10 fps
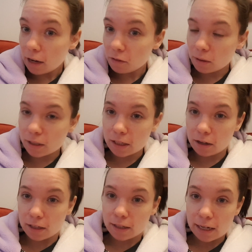everyone. So,
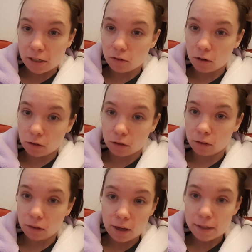it's later
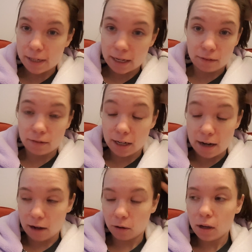on Thursday evening
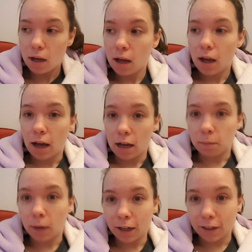now.
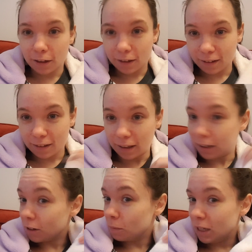I look like
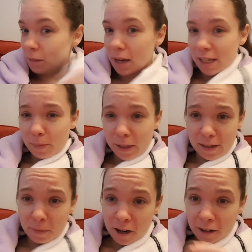a complete mess because
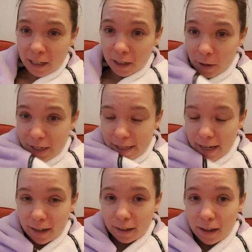I'm currently quite
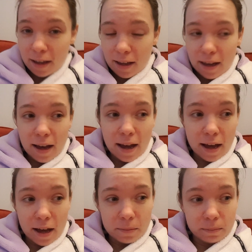sick.
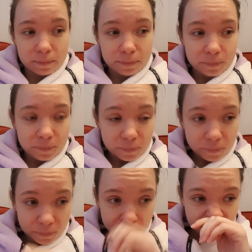But
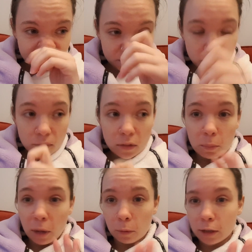
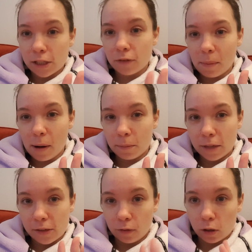I wanted to wrap up
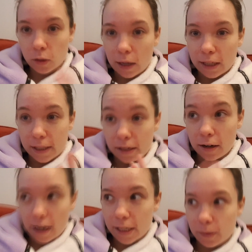this vlog so I could
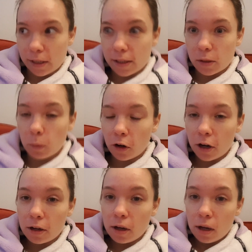start next week's tomorrow,